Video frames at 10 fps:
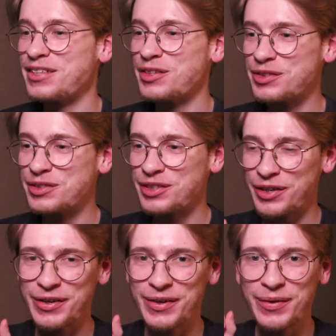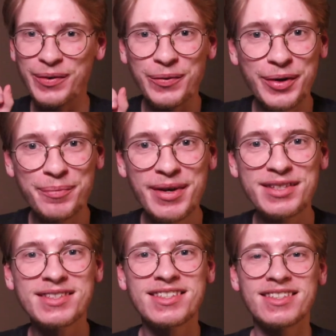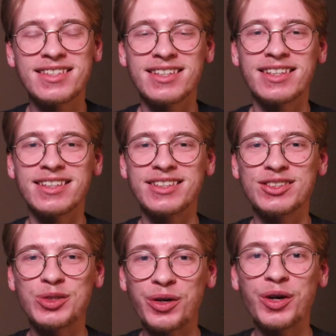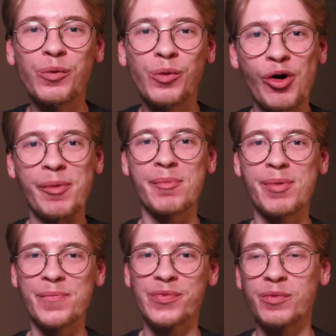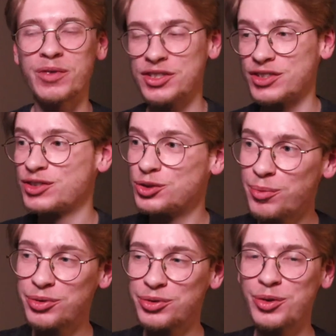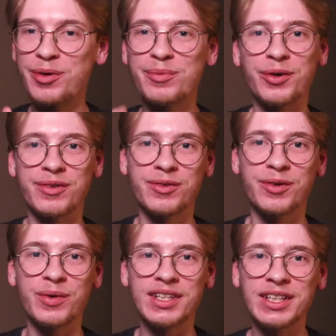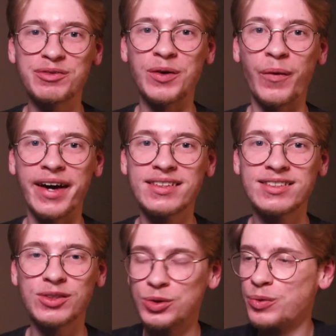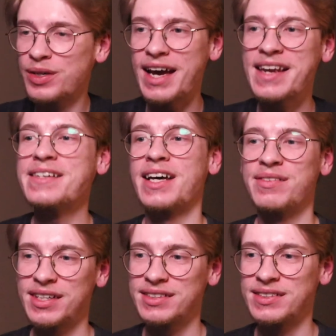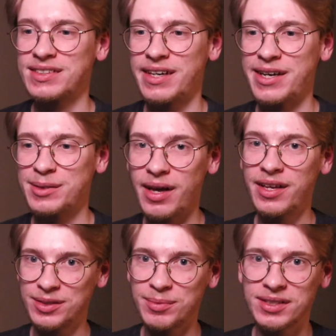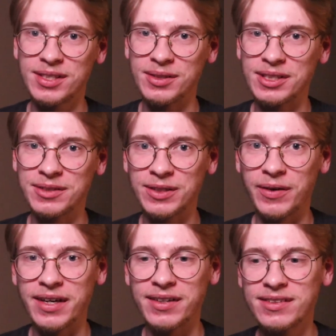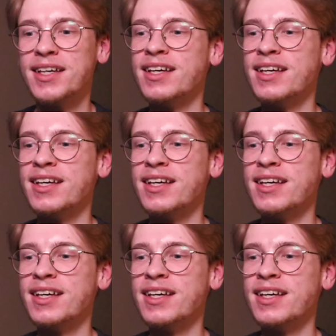So we missed doing a warm-up, which is super, super important for when you're lifting weights or doing any kind of exercise, but especially when you're lifting weights.